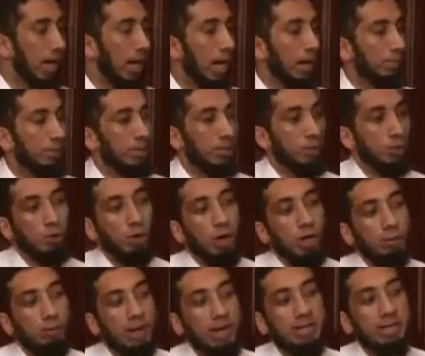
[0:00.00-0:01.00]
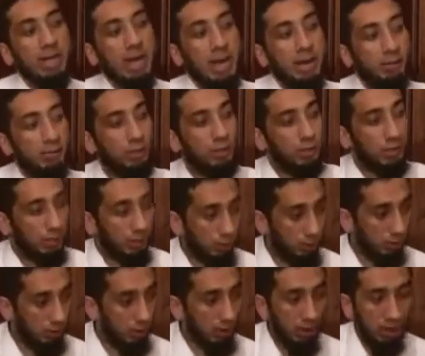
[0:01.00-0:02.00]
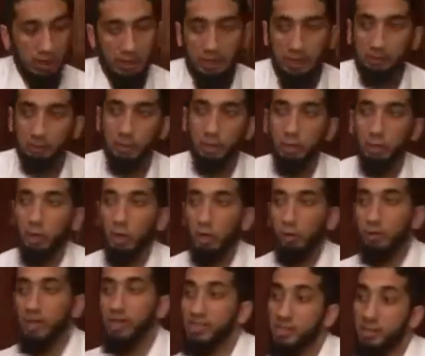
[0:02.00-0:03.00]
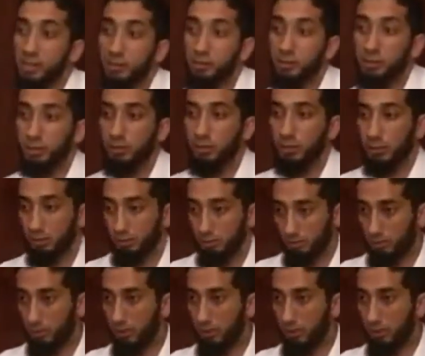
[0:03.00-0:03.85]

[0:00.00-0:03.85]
I'm going to call my dad to dinner, and I'm going to call my son to dinner.